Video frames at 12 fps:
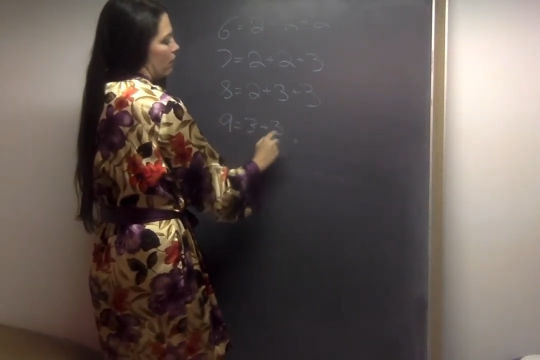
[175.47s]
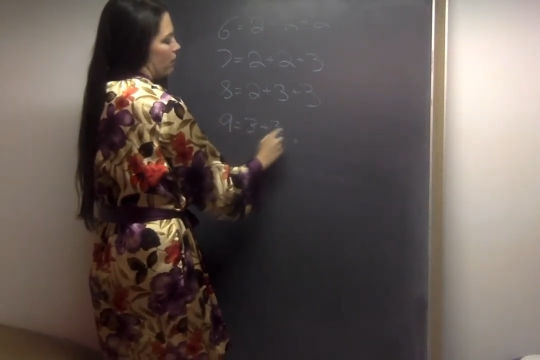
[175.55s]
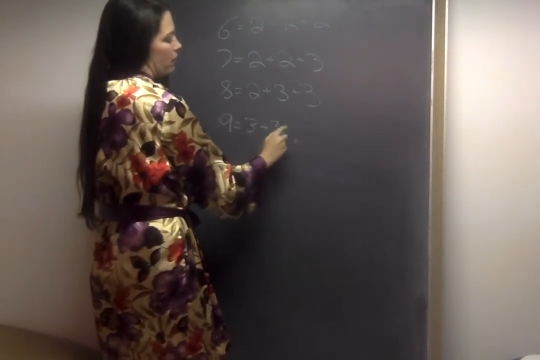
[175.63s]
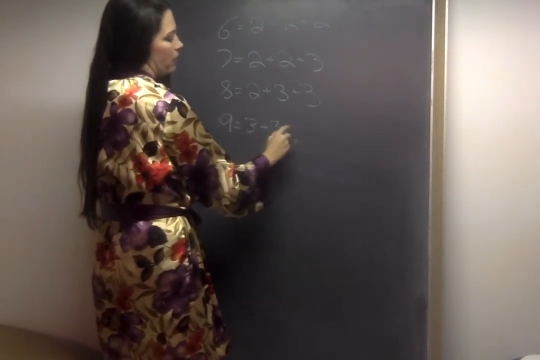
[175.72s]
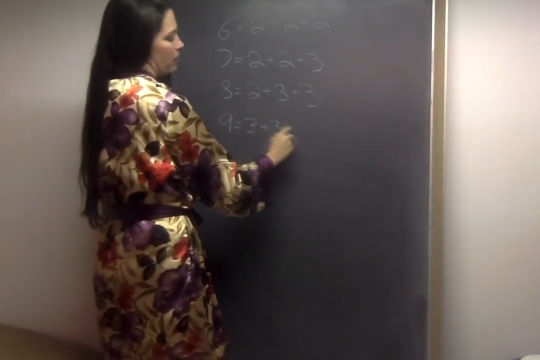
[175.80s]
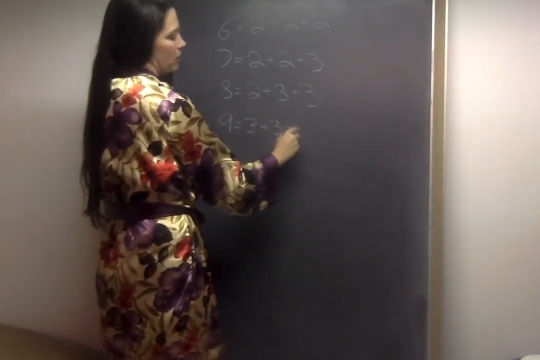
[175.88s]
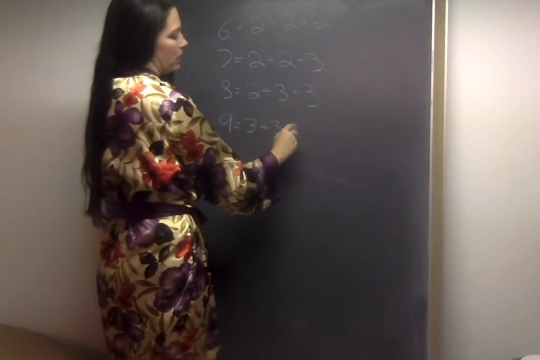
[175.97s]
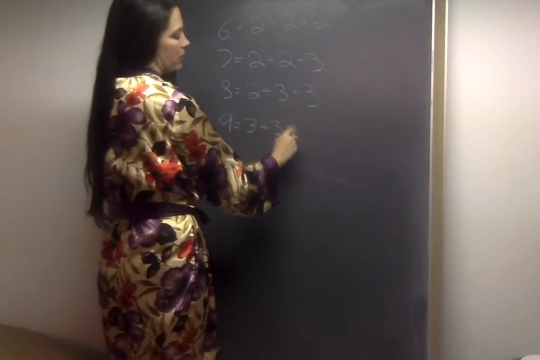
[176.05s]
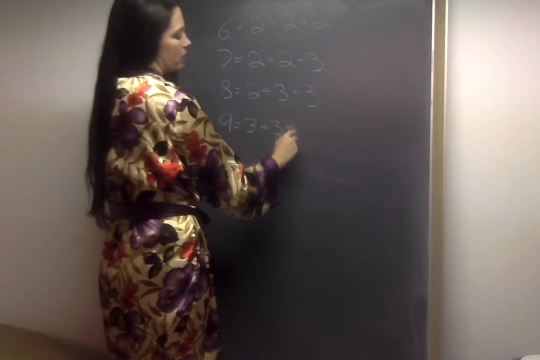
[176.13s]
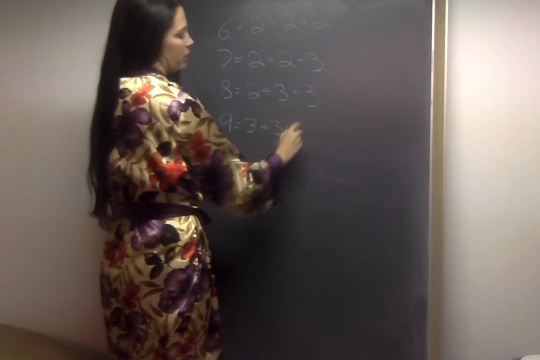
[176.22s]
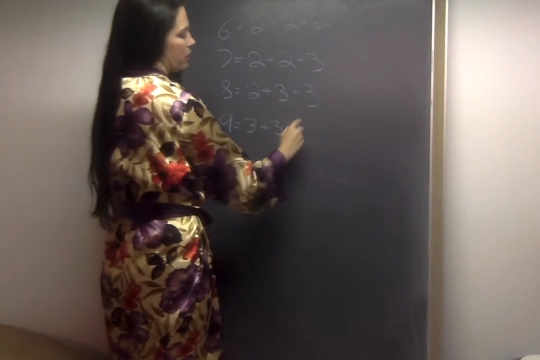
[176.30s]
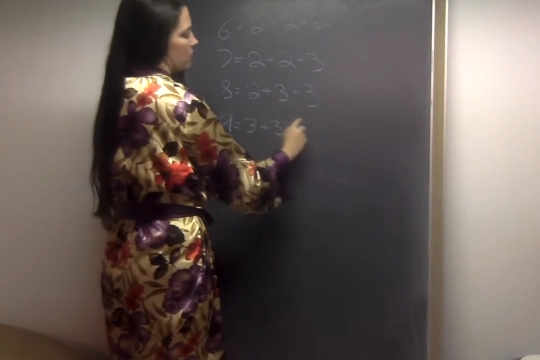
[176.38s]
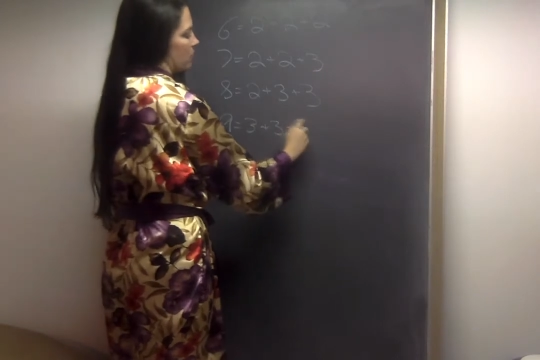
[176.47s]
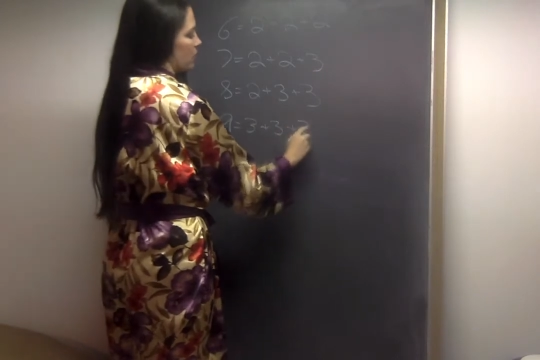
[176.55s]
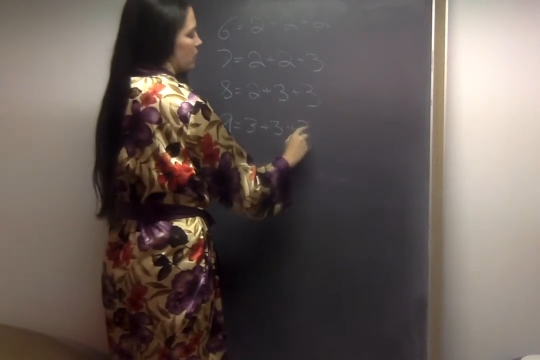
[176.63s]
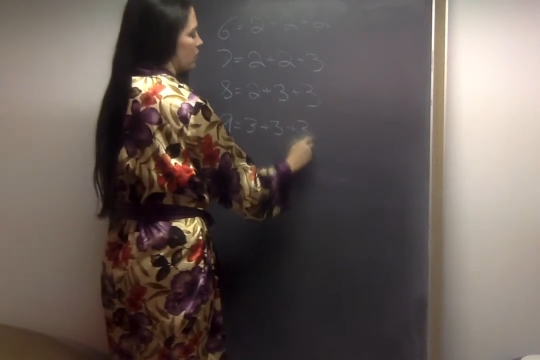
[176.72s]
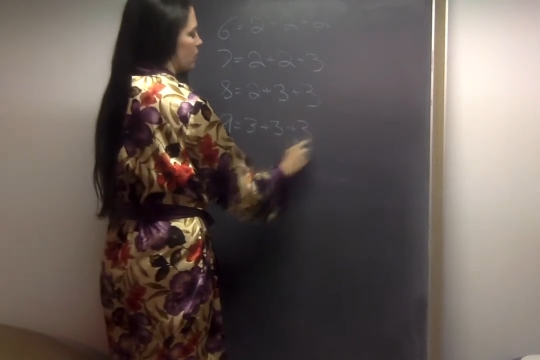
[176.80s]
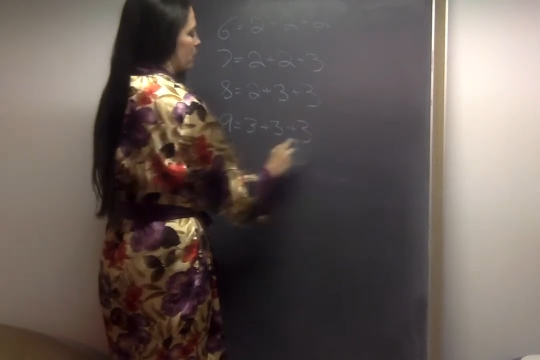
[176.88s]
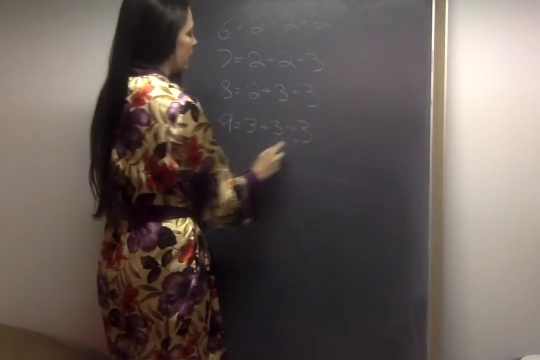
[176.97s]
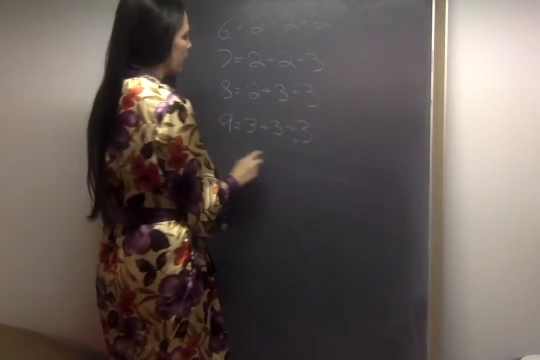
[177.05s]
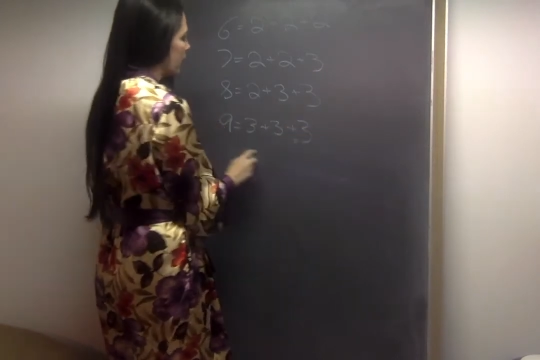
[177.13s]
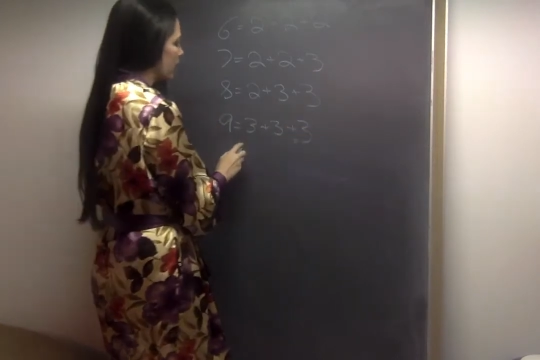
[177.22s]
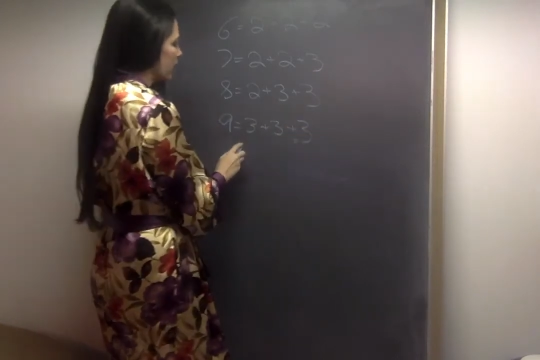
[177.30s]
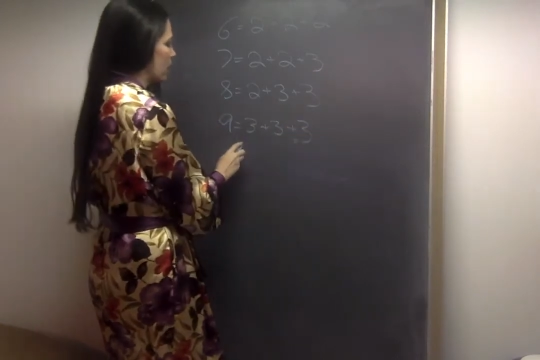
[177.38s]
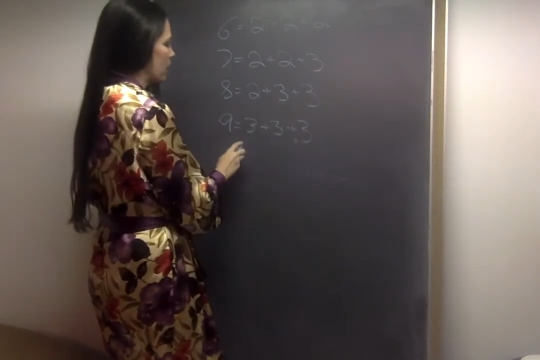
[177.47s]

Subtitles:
3 plus 3 plus 3.